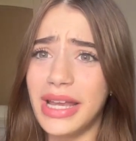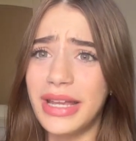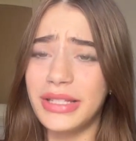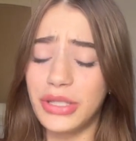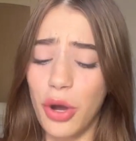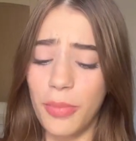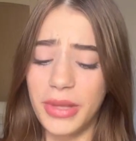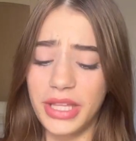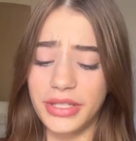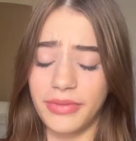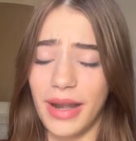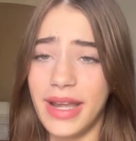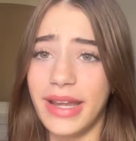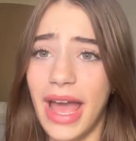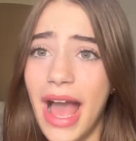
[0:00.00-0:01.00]
I need to open this
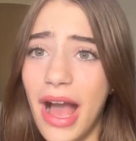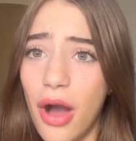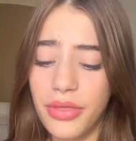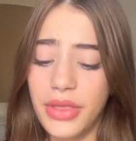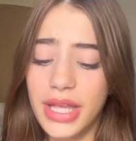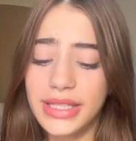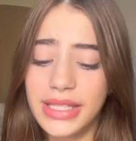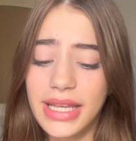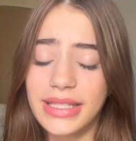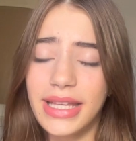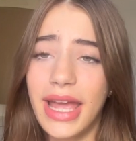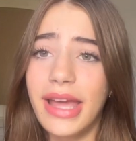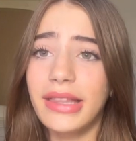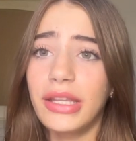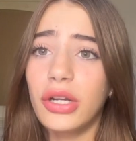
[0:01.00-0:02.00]
right now. This is
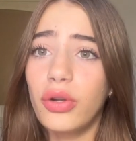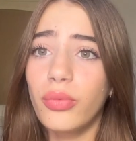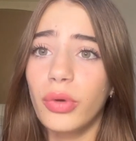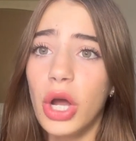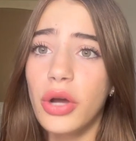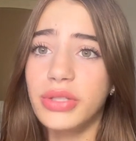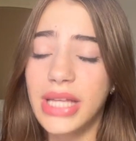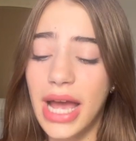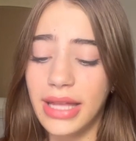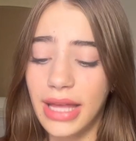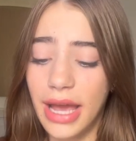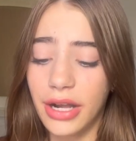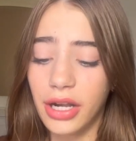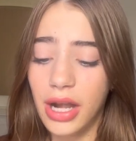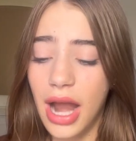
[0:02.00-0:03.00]
a little rose
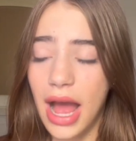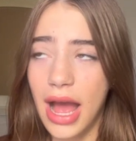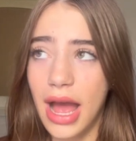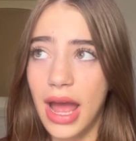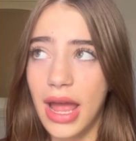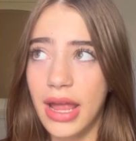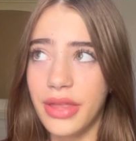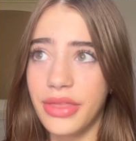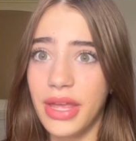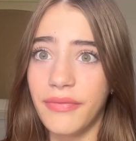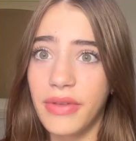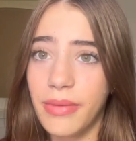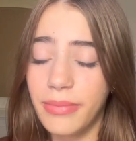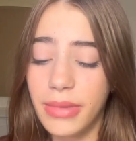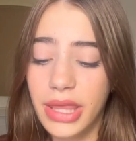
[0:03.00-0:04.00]
highlighter.
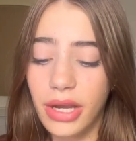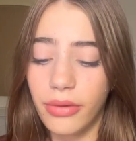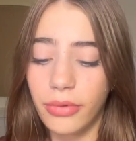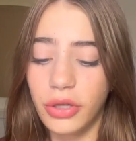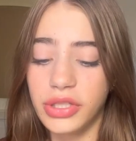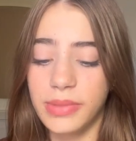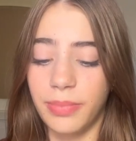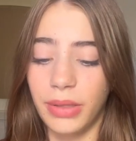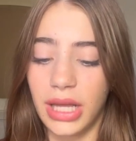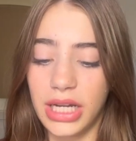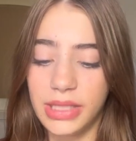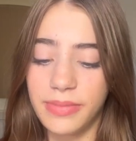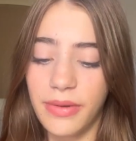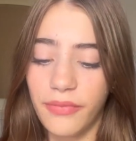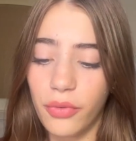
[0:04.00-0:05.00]
They've given me their rose
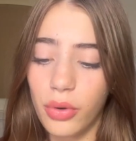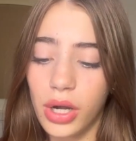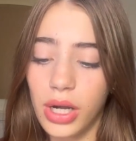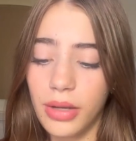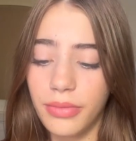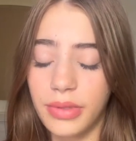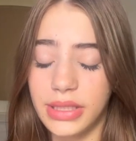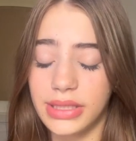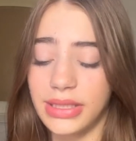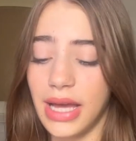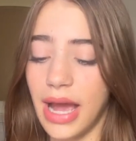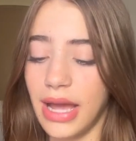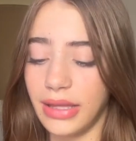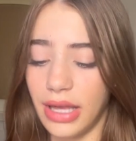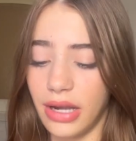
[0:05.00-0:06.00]
blush before. This is the
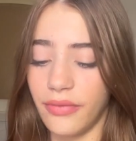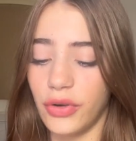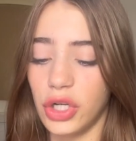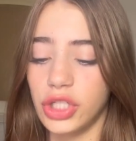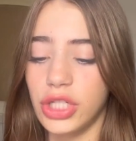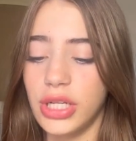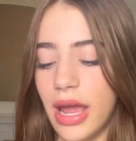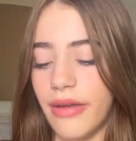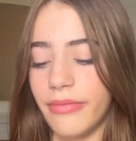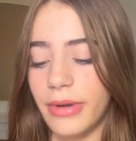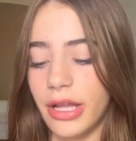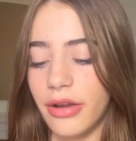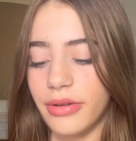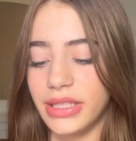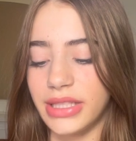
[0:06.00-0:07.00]
highlighter version.
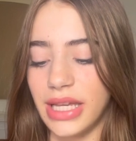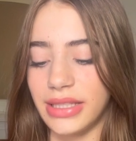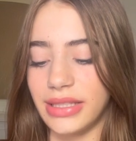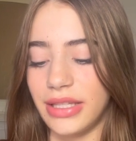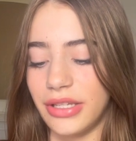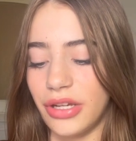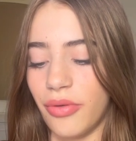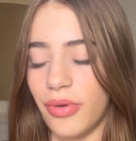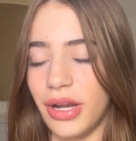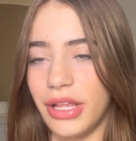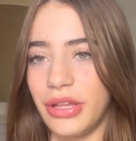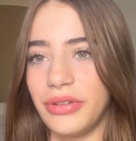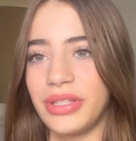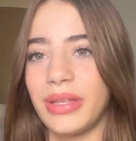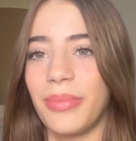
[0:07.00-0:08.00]
Everybody always says they don't want
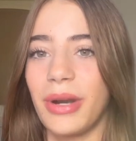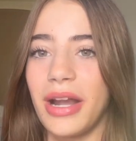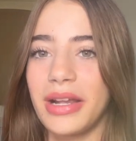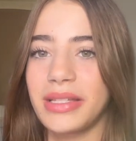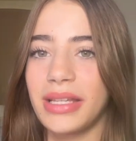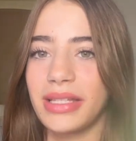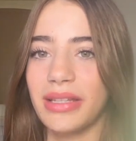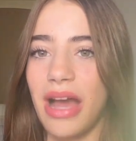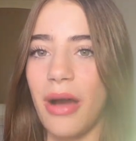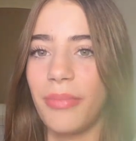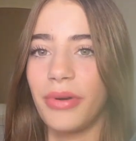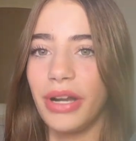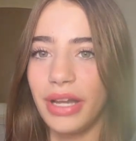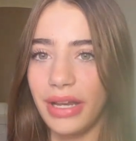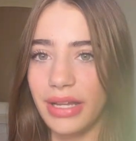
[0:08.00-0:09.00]
to use the products because of how
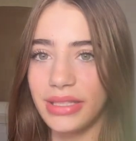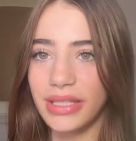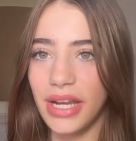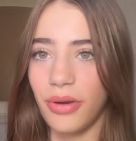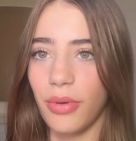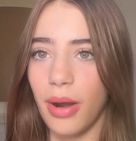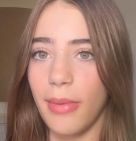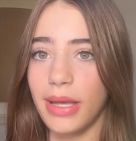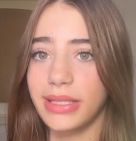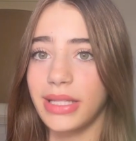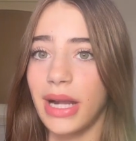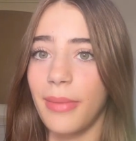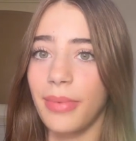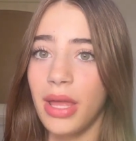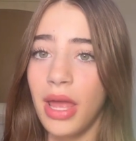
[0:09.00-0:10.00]
pretty it is. They don't want to mess
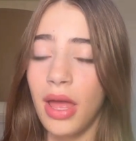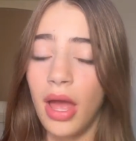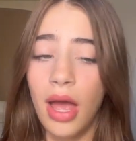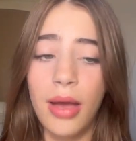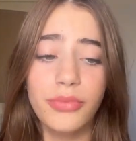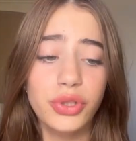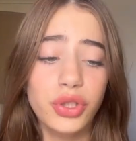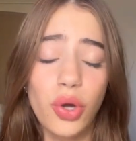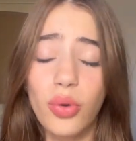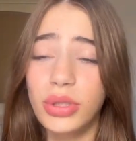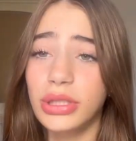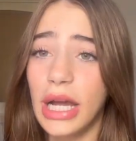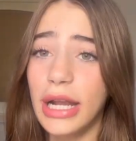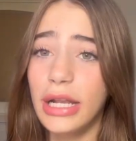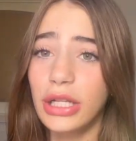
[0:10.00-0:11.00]
it up. I'm so
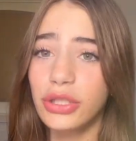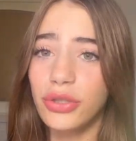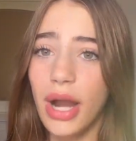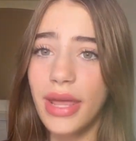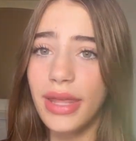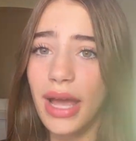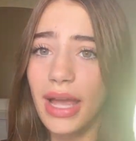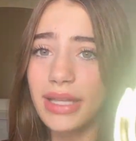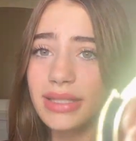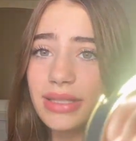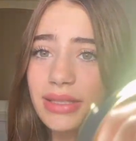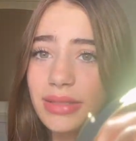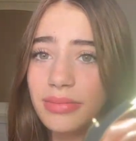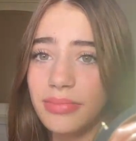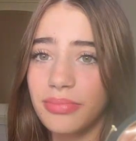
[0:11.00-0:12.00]
excited to try
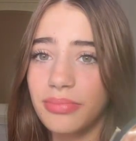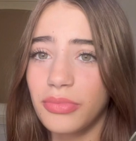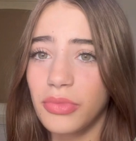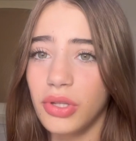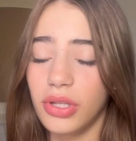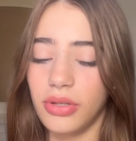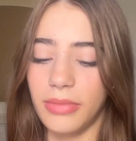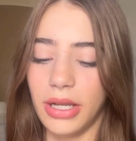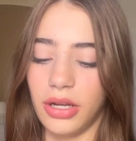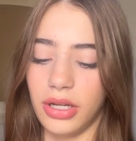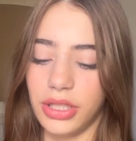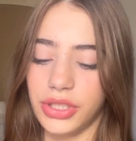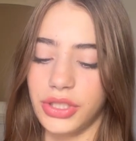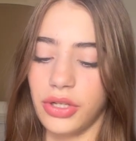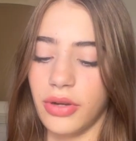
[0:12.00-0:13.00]
this. Oh my
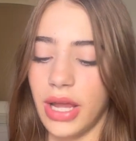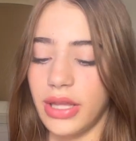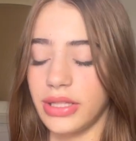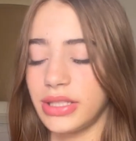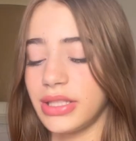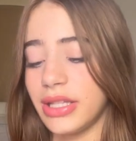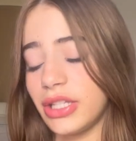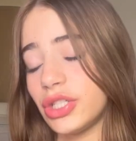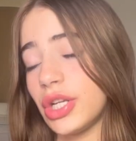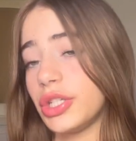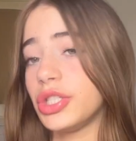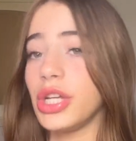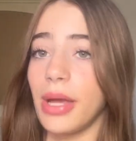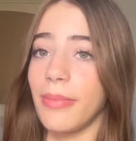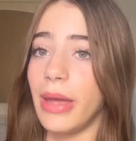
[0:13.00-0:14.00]
gosh. Okay, this is in the
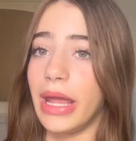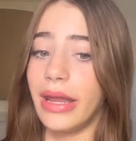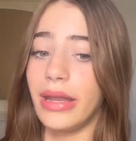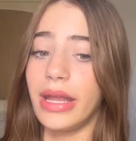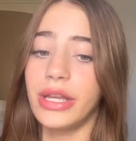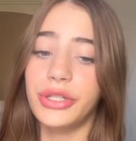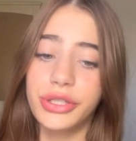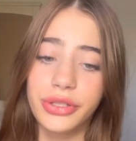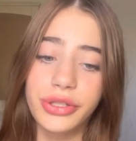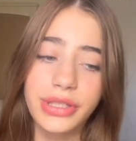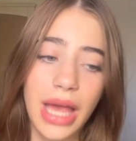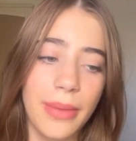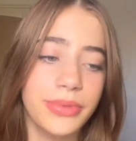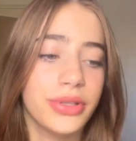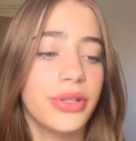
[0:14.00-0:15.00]
shade Champagne. It just
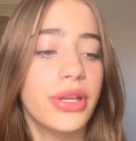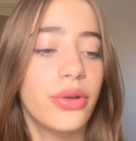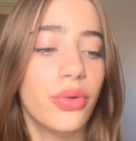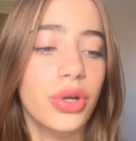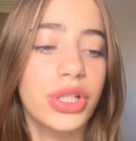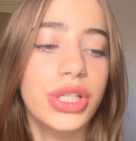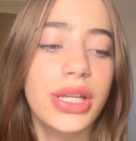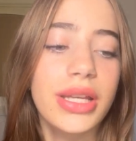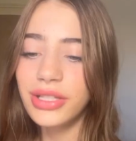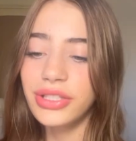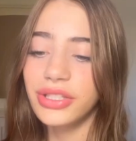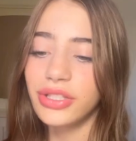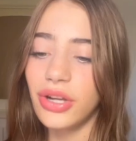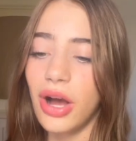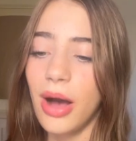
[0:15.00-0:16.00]
looks absolutely gorgeous.
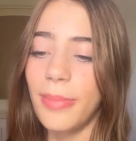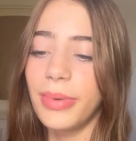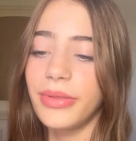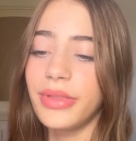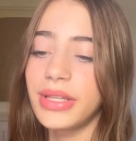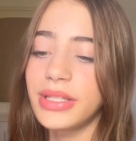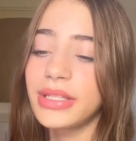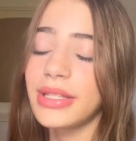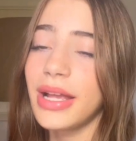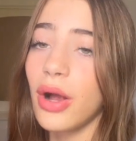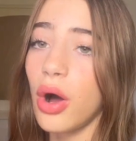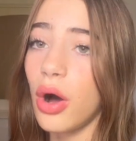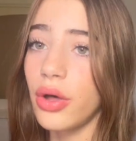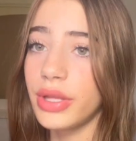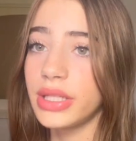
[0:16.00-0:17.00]
Stop. This is like
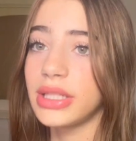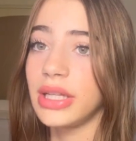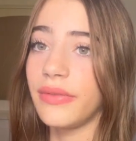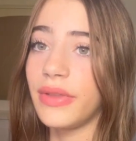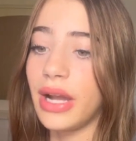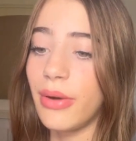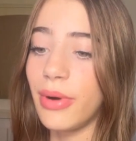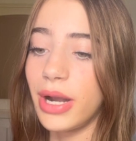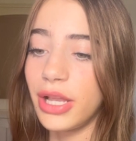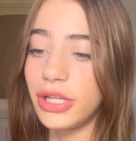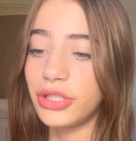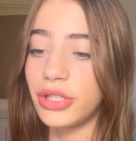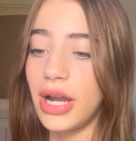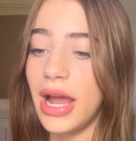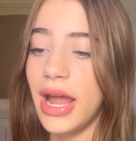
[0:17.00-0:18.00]
all the stuff that I
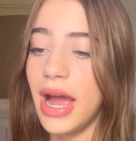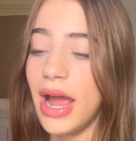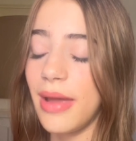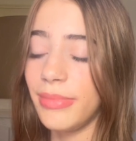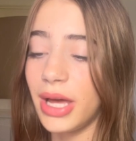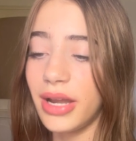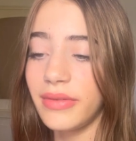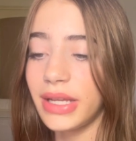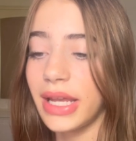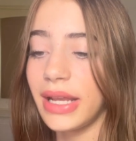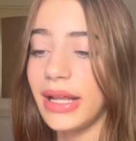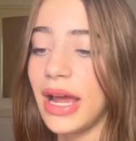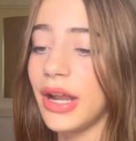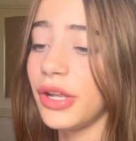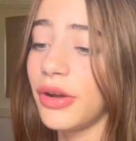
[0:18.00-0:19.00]
wanted to try. I'm not even
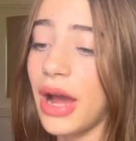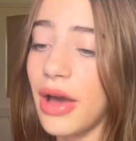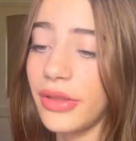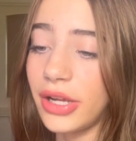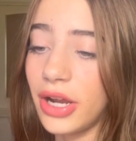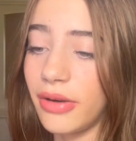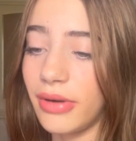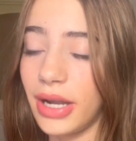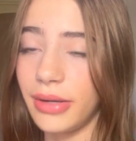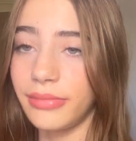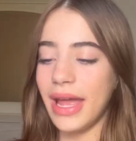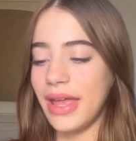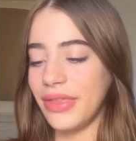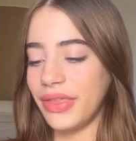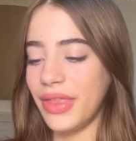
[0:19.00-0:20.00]
kidding. I don't know how they got it right.
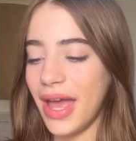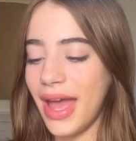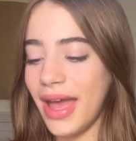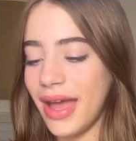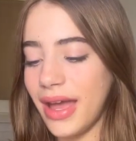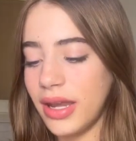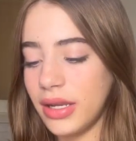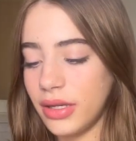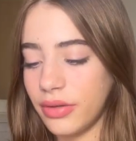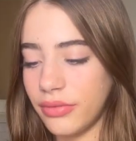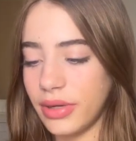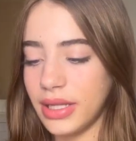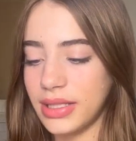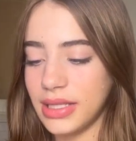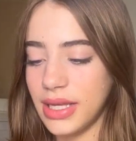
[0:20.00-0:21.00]
And then,
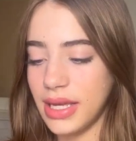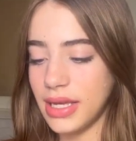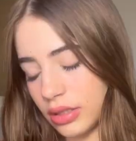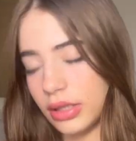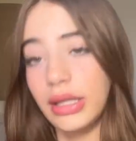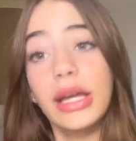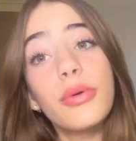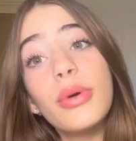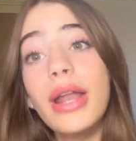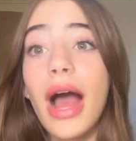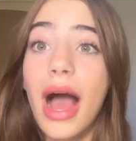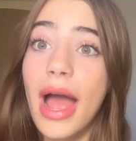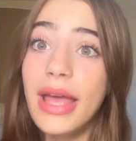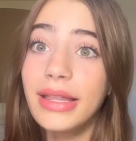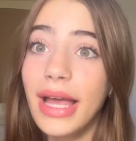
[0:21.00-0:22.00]
what is this? Liquid
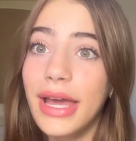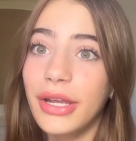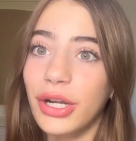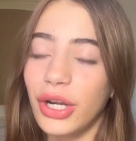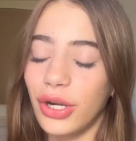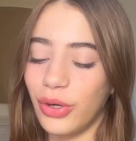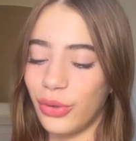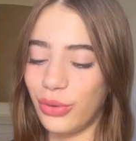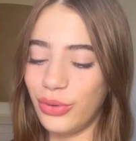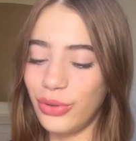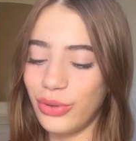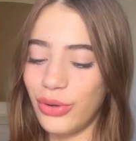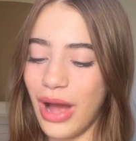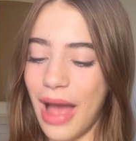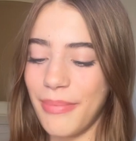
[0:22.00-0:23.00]
eyeliner.
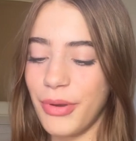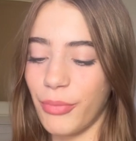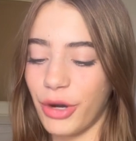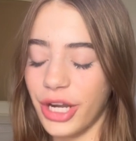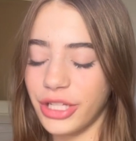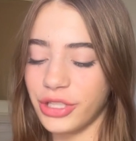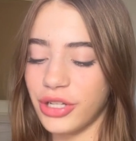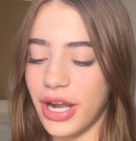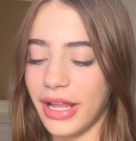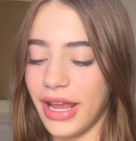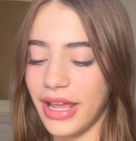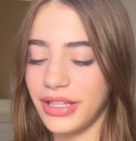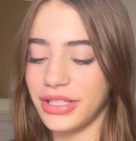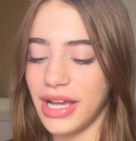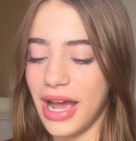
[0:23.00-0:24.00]
Ooh, I've been wanting to try to
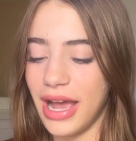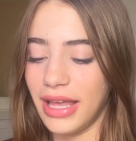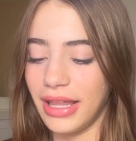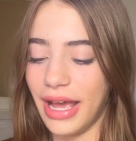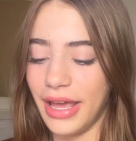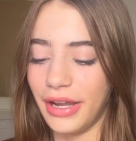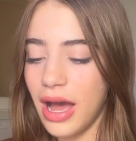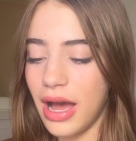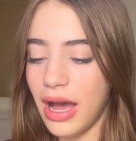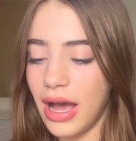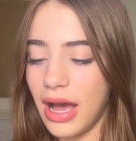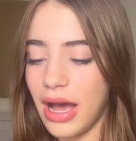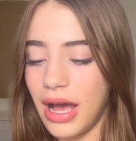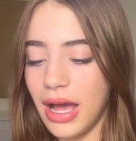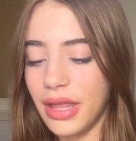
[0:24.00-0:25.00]
get into
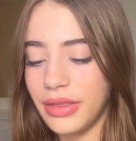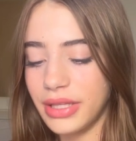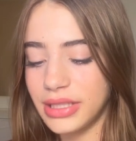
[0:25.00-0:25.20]
eyeliner.